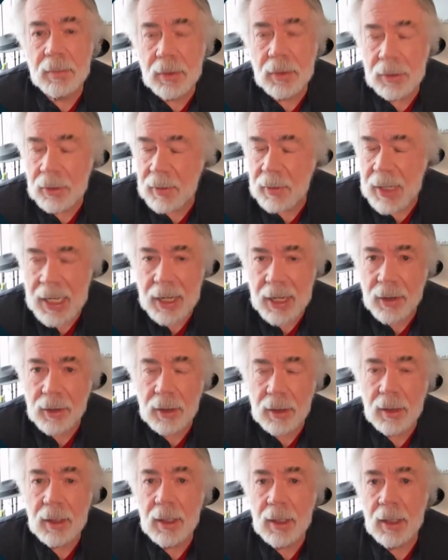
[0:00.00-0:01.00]
Purdue
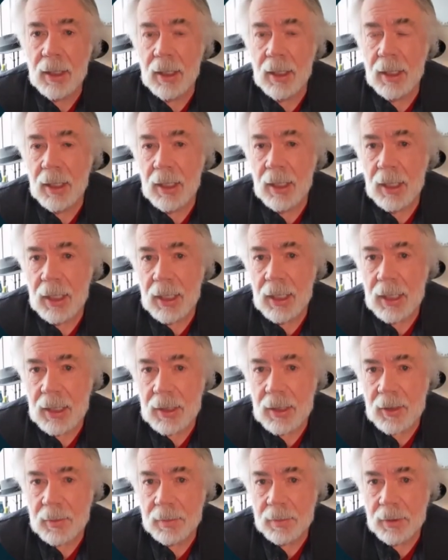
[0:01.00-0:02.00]
OWL
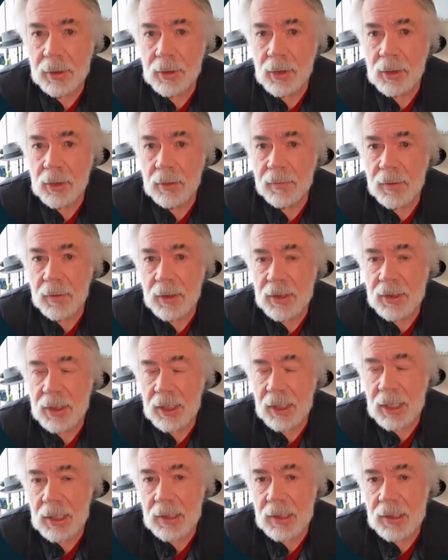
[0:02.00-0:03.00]
is Purdue
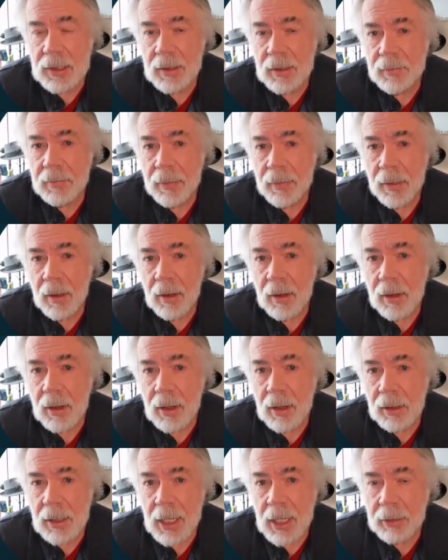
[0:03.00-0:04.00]
University's
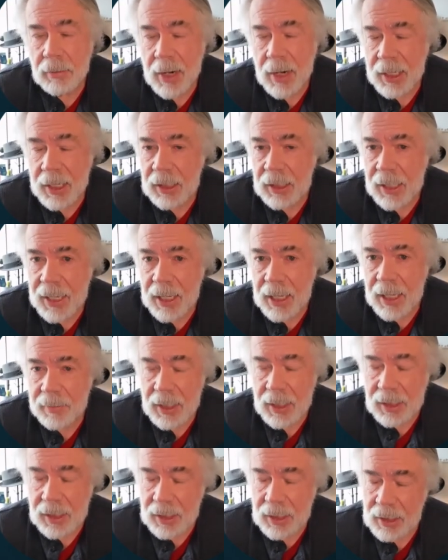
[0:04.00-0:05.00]
online writing lab,
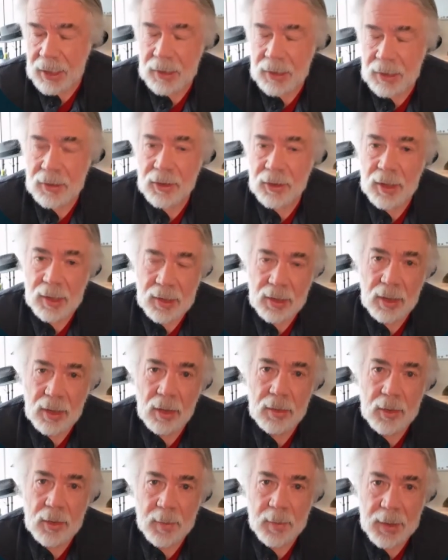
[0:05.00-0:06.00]
and it is just
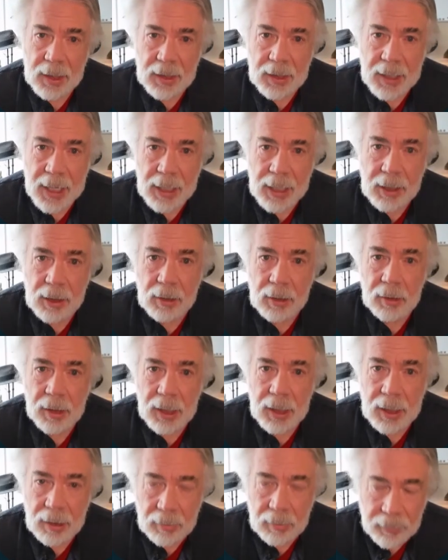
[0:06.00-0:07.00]
so spectacularly
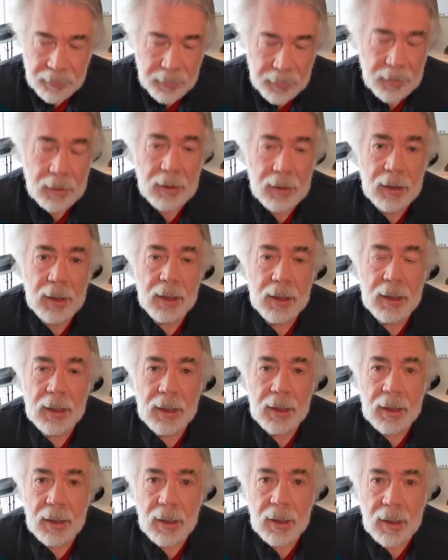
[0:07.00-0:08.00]
helpful
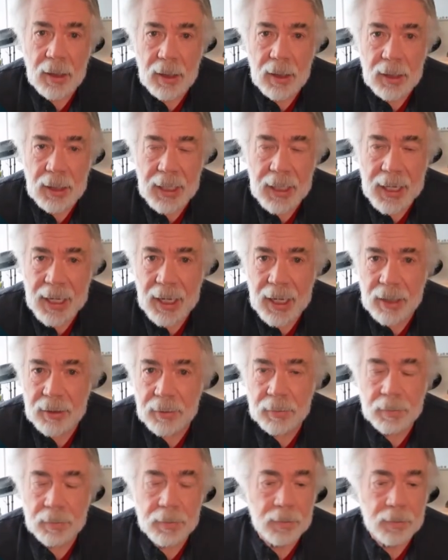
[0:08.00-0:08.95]
on how to